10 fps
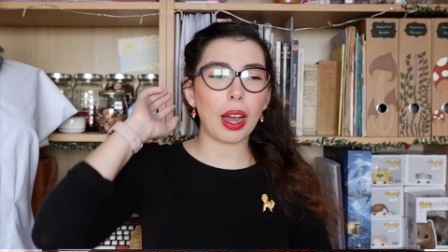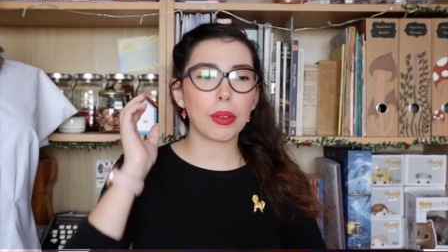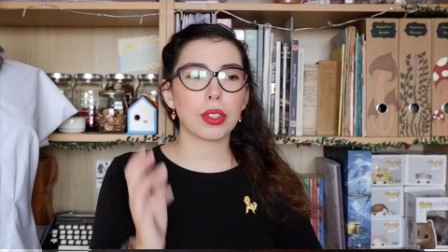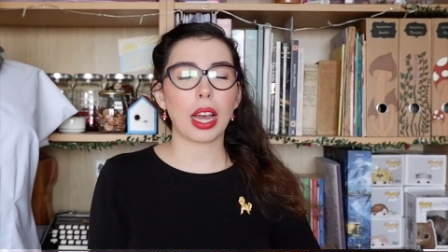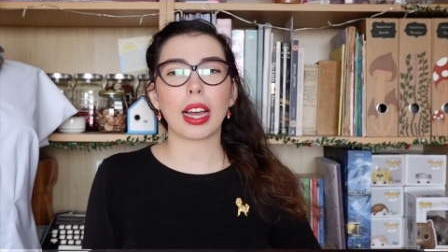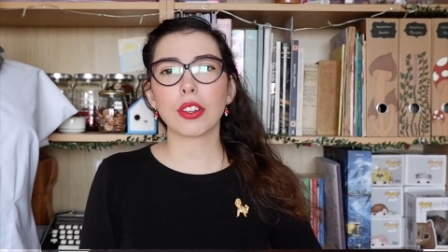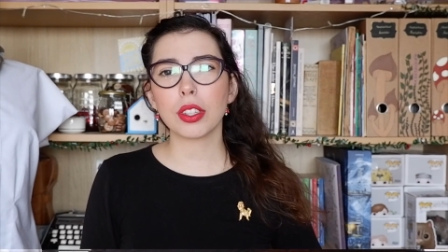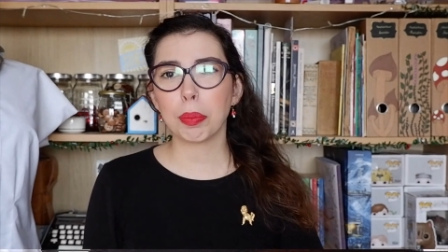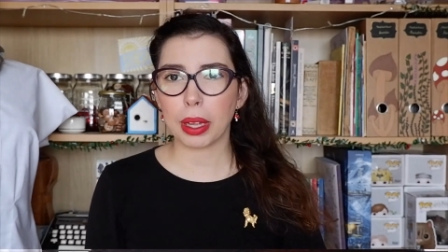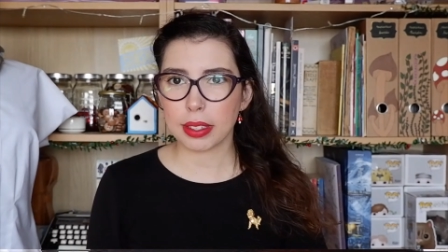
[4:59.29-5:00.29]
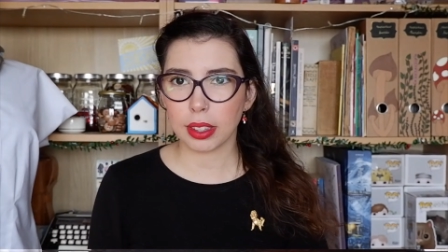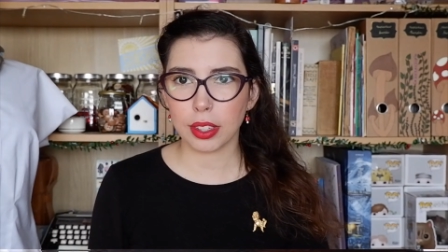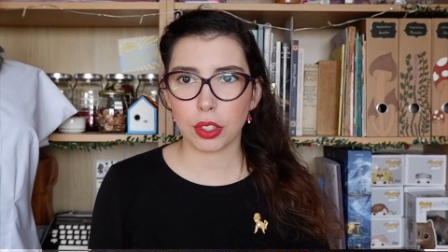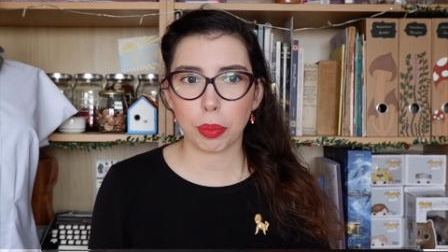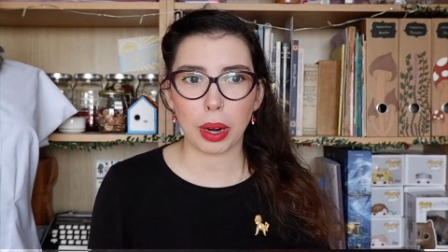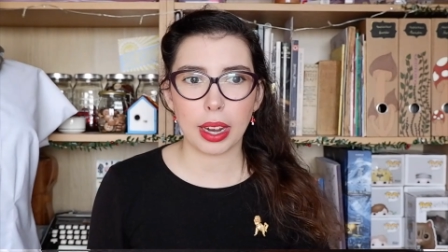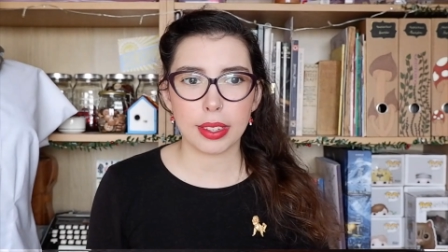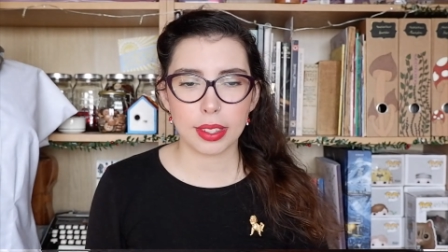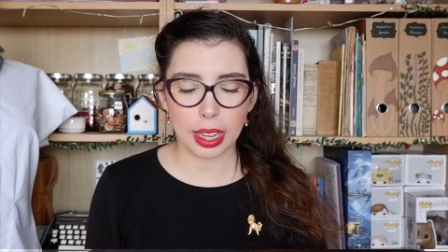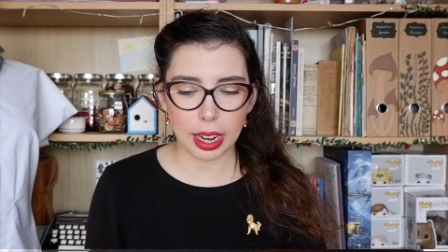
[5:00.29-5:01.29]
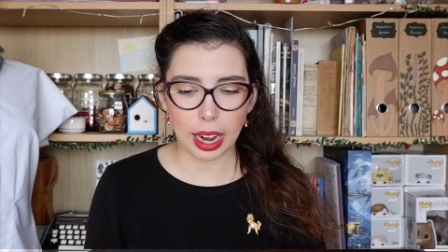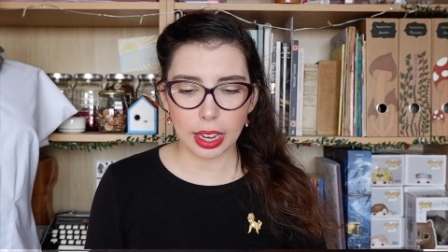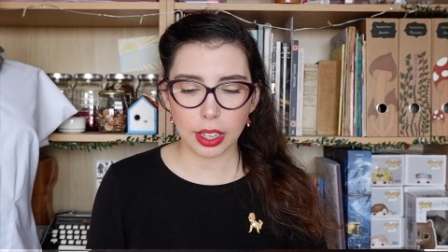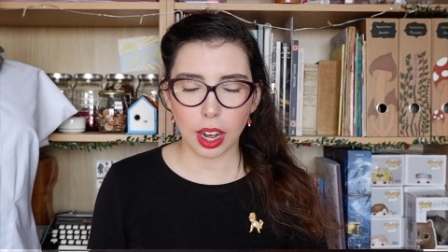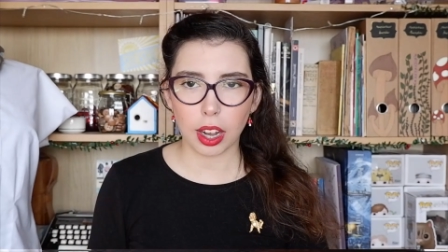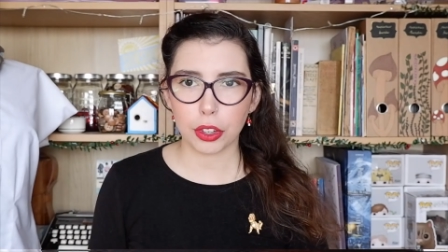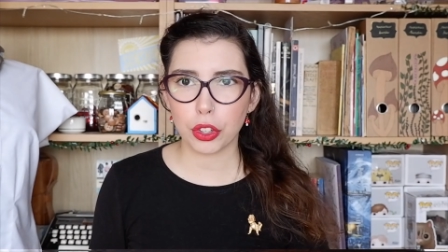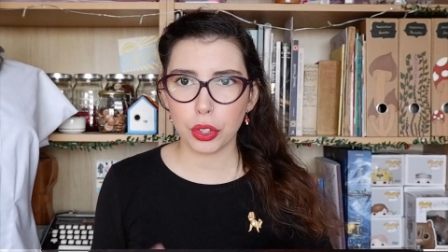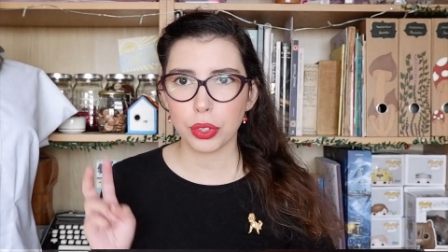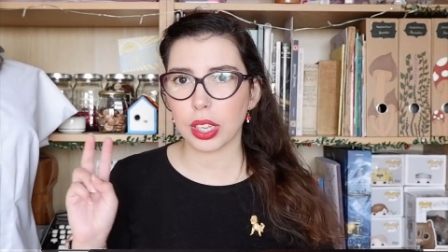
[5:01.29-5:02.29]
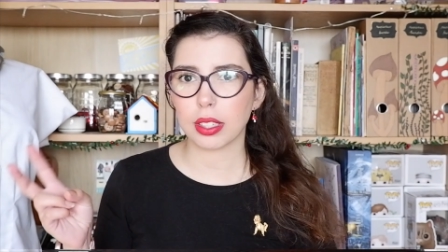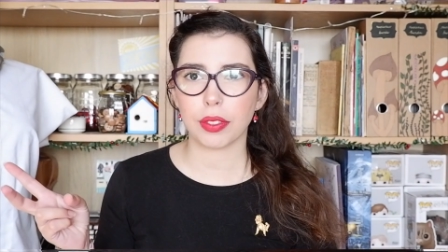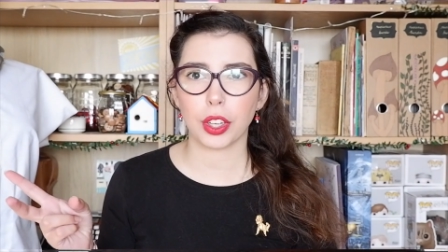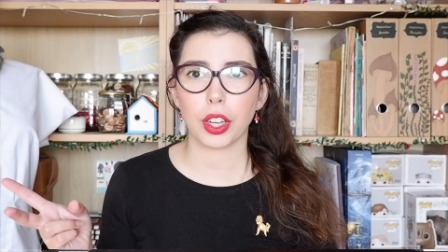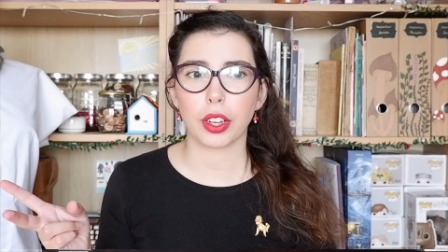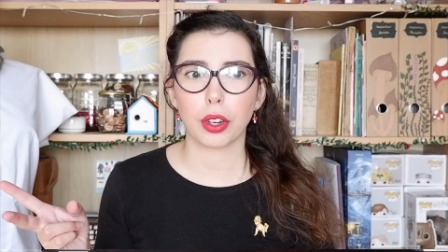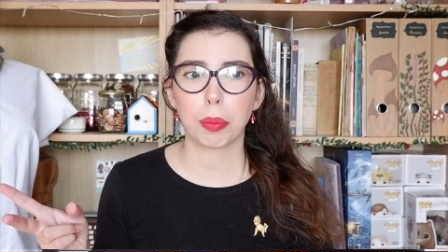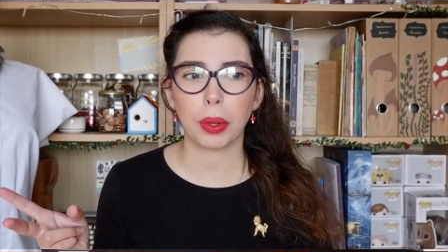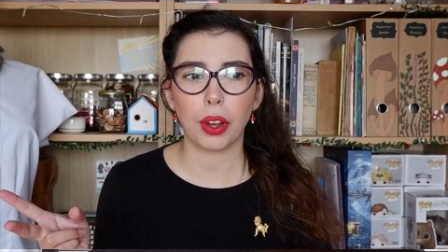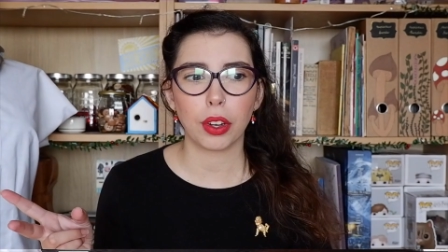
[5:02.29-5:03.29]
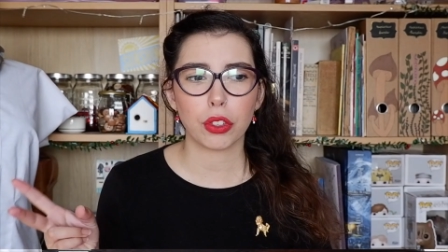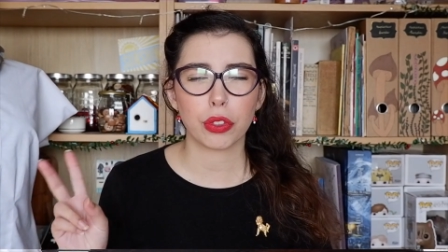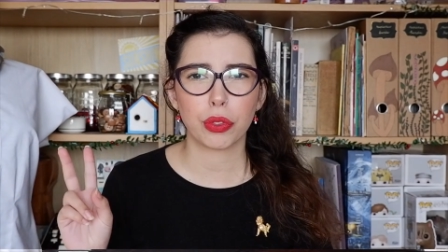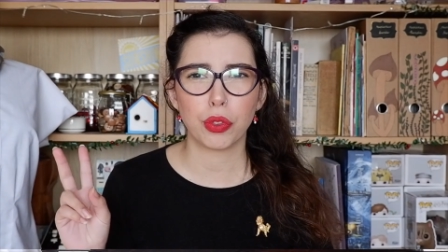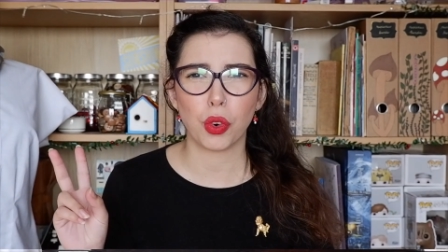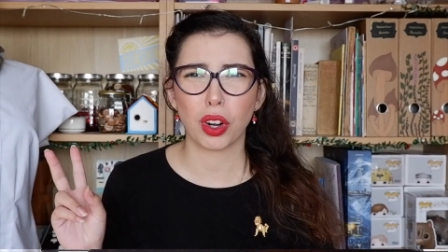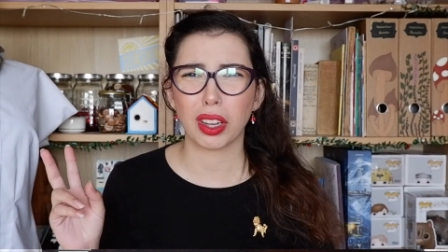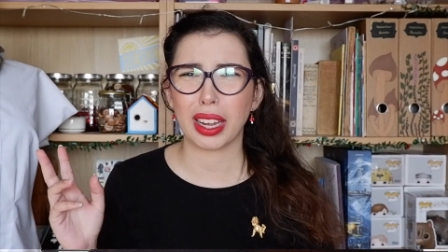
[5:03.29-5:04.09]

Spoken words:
I was actually pleasantly surprised that I got 2 sets of earplugs for